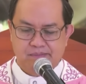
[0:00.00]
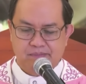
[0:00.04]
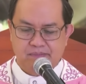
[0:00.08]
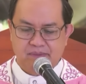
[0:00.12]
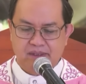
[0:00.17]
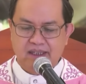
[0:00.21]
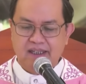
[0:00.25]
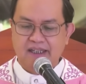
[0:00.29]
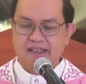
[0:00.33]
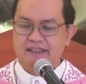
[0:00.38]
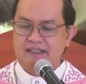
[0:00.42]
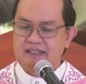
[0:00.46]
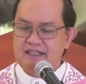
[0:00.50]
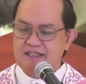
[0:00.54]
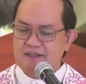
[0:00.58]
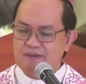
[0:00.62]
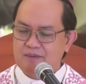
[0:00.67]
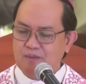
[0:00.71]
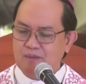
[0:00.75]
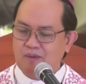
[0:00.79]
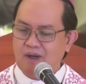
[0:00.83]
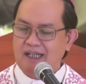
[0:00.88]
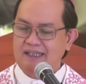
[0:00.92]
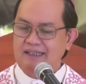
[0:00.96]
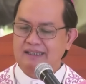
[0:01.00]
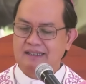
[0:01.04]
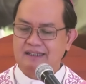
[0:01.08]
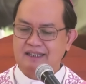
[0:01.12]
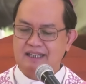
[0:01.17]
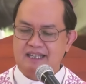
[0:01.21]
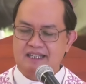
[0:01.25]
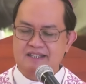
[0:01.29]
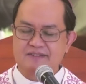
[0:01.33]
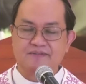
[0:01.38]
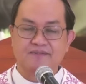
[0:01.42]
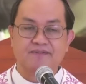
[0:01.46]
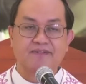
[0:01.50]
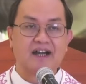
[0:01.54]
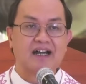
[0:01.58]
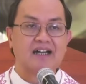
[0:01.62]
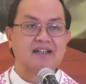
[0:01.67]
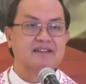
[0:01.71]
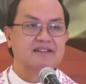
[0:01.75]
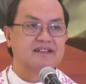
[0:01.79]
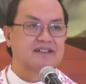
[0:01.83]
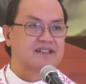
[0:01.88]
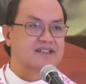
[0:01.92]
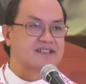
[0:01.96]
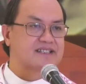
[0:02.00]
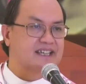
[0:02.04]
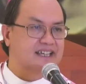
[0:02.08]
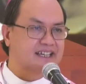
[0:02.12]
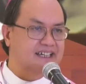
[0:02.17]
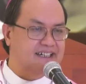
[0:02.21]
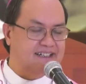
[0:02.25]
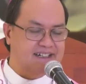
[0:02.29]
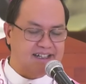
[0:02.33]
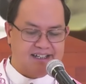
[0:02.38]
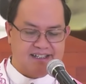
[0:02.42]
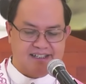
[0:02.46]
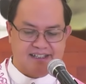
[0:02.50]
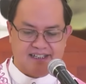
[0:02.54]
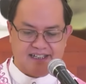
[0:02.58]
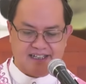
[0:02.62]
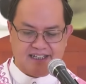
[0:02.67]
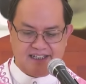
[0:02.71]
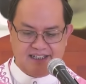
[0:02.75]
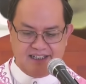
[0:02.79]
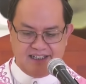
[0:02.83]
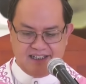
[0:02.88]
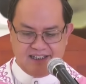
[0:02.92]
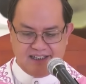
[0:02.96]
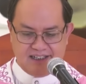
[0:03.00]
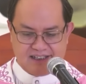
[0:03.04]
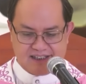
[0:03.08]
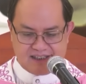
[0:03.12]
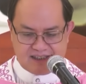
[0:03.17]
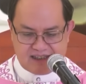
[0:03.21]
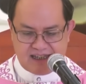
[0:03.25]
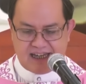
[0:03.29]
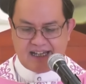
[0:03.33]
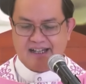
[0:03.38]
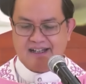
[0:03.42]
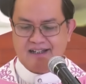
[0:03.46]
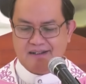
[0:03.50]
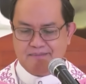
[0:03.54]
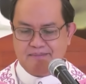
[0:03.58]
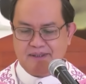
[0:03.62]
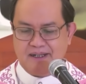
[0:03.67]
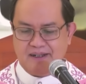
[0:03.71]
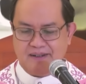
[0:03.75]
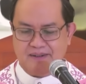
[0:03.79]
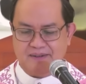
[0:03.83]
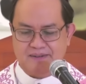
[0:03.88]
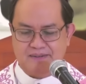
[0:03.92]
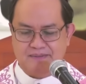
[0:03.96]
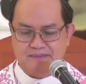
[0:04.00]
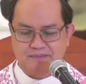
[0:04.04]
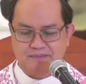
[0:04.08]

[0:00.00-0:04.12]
It is what his father, Zechariah, sang about.